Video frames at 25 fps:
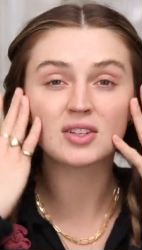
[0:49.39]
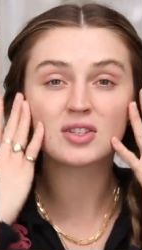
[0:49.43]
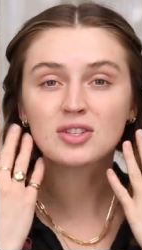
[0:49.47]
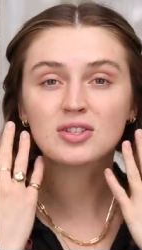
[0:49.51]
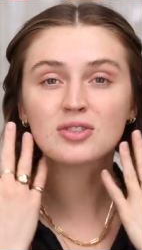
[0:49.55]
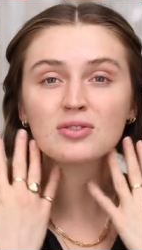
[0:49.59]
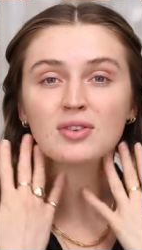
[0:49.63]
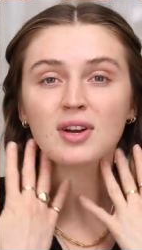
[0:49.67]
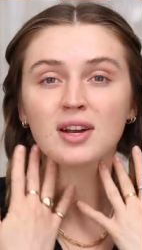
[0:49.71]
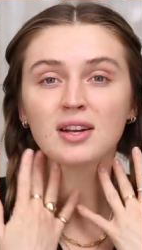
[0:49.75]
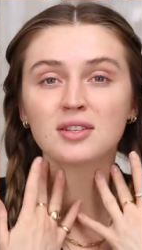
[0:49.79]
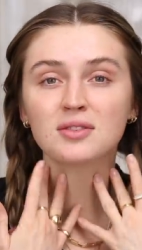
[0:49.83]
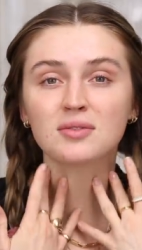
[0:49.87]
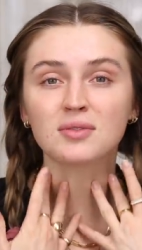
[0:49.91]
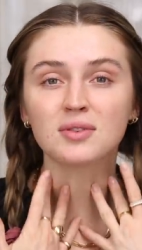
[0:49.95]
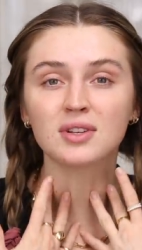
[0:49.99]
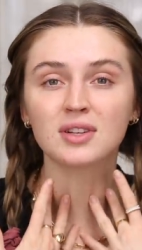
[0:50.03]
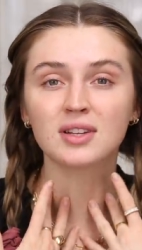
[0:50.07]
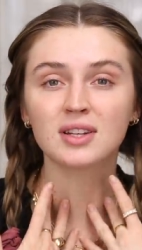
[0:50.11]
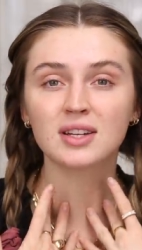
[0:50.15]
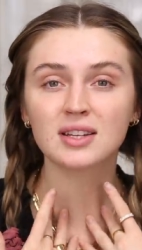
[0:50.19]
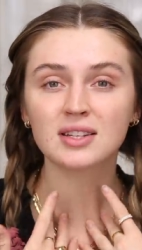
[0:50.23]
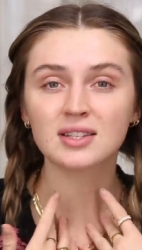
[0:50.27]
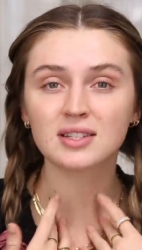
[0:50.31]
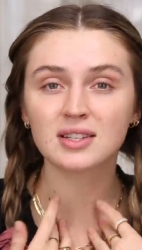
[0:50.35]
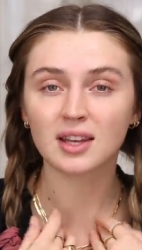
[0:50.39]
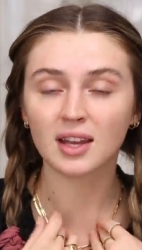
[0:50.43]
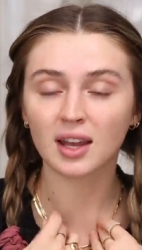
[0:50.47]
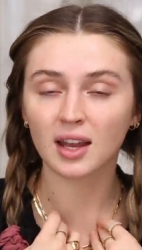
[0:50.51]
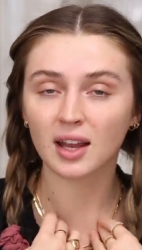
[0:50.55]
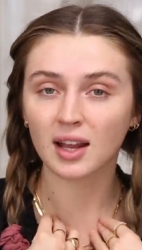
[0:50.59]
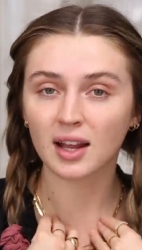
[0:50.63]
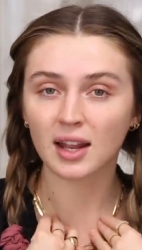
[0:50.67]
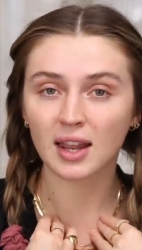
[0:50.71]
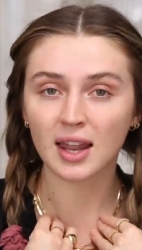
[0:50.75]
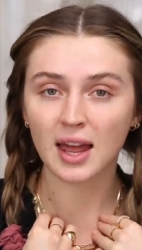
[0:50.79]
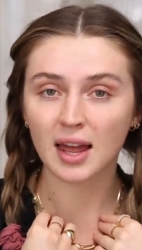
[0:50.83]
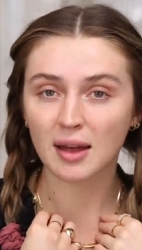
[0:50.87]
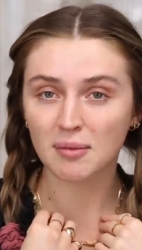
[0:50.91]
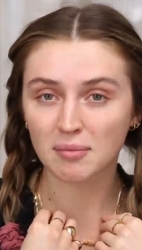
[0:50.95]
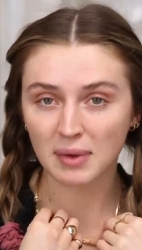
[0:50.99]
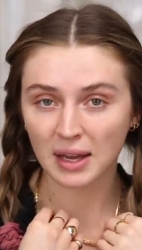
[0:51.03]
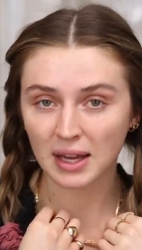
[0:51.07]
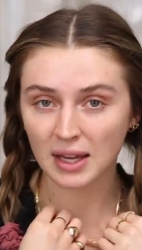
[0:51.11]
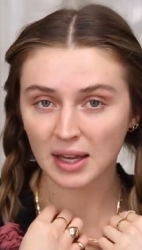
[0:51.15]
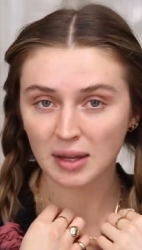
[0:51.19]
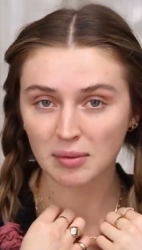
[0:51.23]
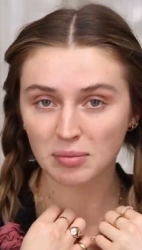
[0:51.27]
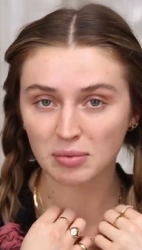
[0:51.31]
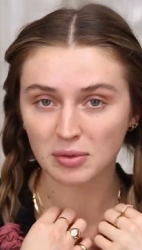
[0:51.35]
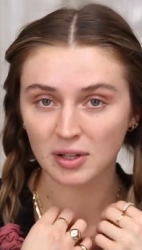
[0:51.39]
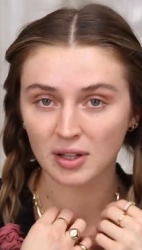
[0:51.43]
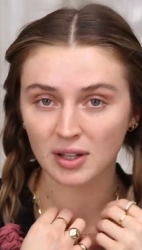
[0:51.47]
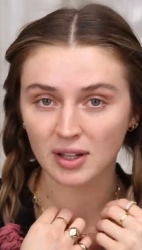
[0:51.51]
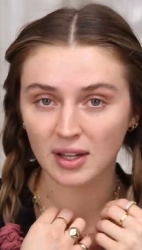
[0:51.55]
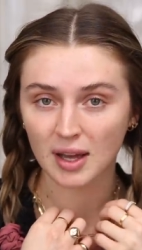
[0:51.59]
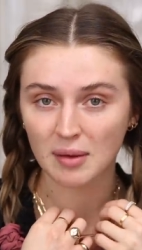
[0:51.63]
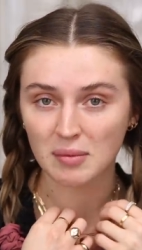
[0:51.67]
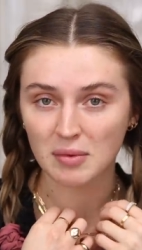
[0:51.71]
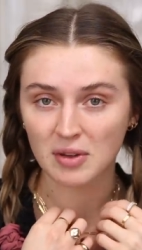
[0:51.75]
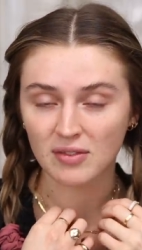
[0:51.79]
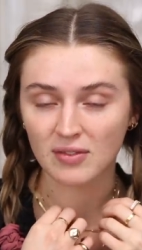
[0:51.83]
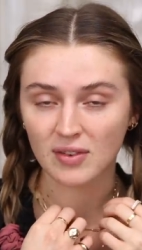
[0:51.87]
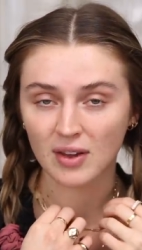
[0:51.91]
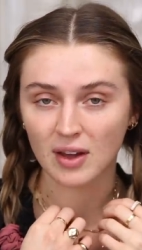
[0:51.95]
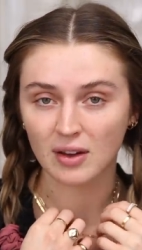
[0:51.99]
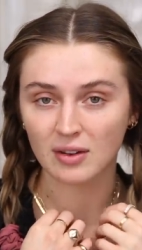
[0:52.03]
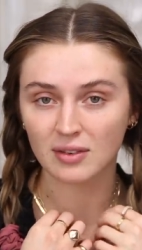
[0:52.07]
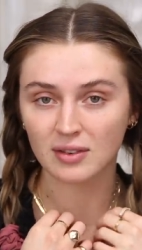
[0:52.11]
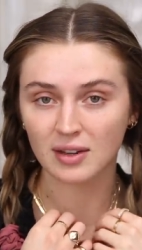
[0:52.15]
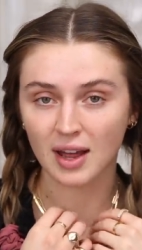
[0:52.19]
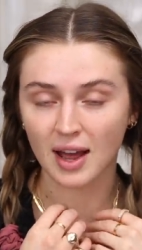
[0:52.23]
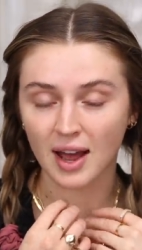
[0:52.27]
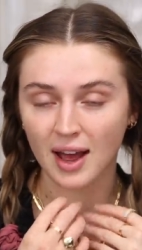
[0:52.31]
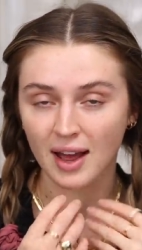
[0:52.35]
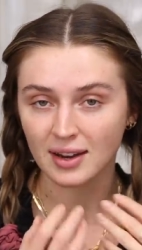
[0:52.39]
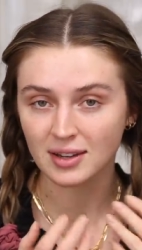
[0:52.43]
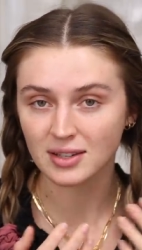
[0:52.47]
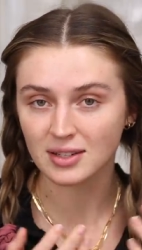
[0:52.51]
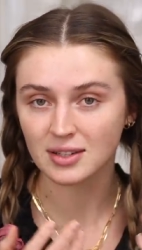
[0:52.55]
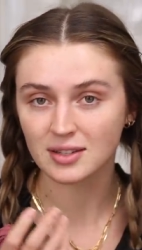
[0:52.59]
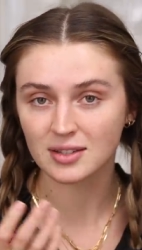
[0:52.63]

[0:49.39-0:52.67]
stress-releasing glam makeup look can be found at